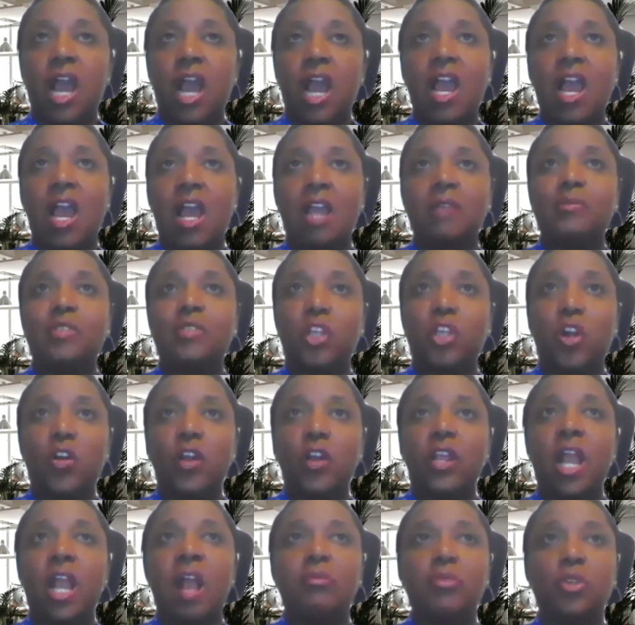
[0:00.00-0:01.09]
I'm
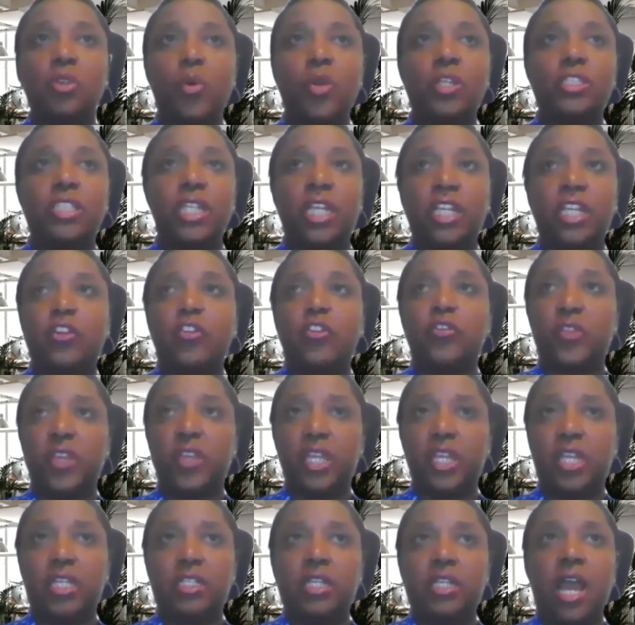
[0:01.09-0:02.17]
sorry, I'm going to
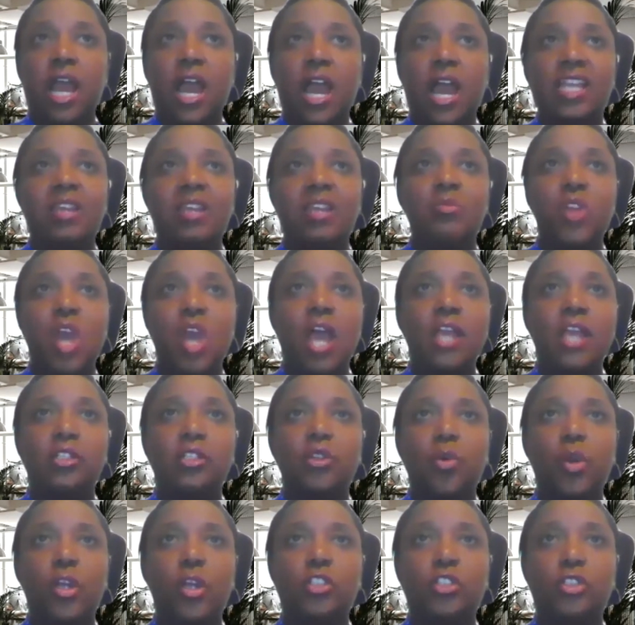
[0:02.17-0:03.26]
intervene. I am not
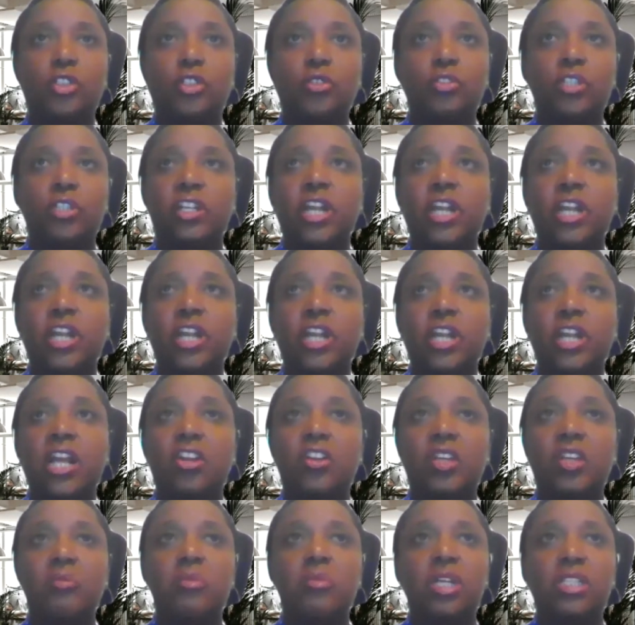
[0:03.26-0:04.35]
going to, they're not
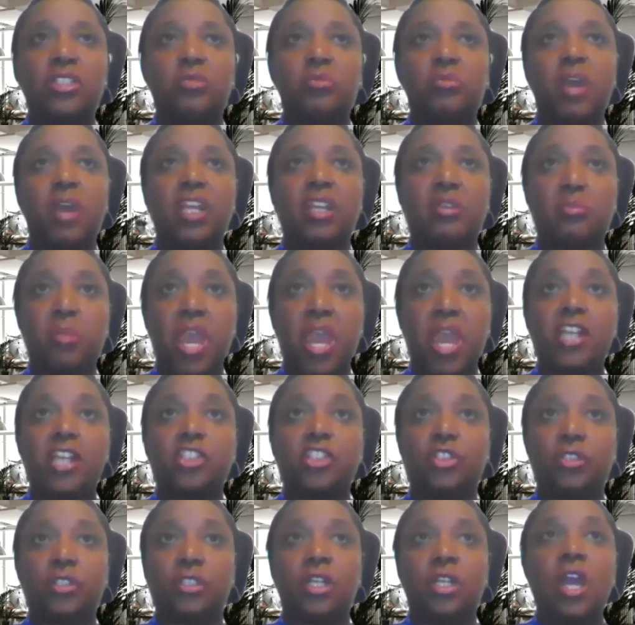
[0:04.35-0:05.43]
going to get much of my
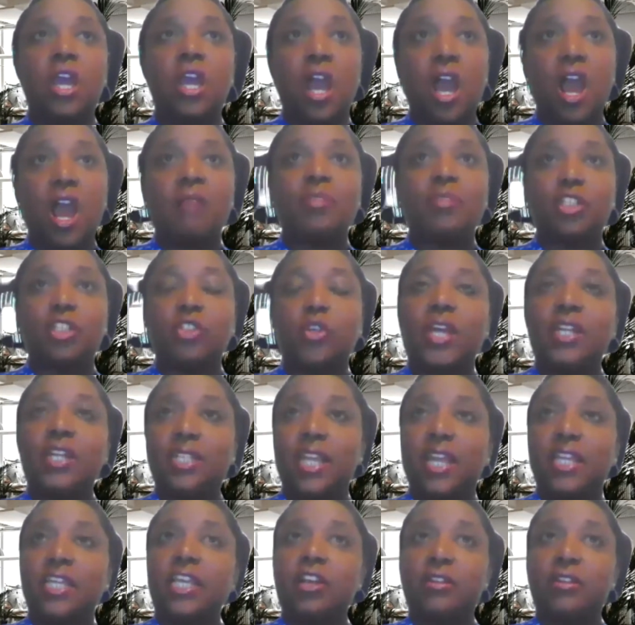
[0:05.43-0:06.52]
compassion. I'm going to try to
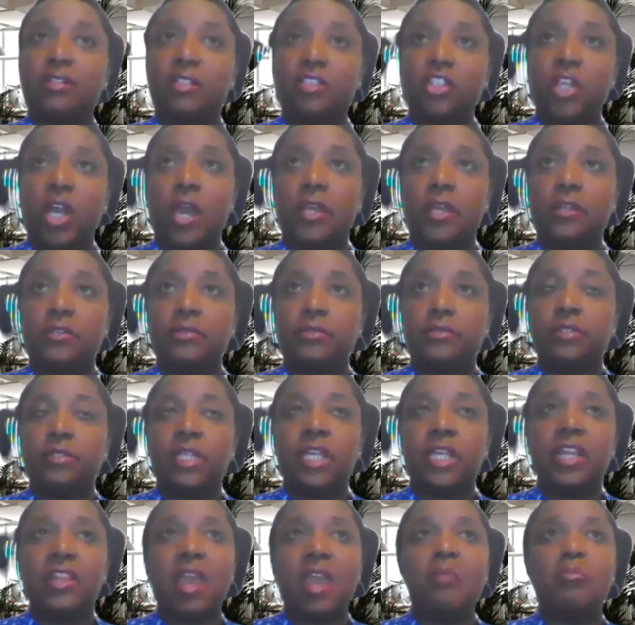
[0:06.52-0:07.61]
take care of the child
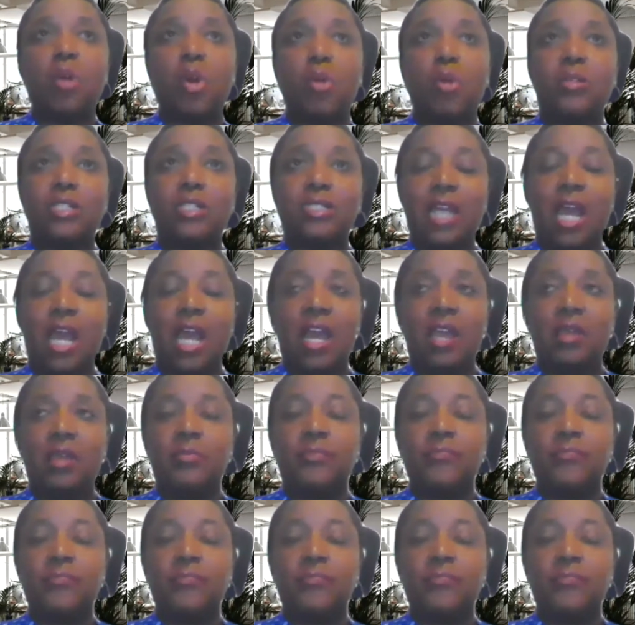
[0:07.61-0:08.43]
in that moment in time.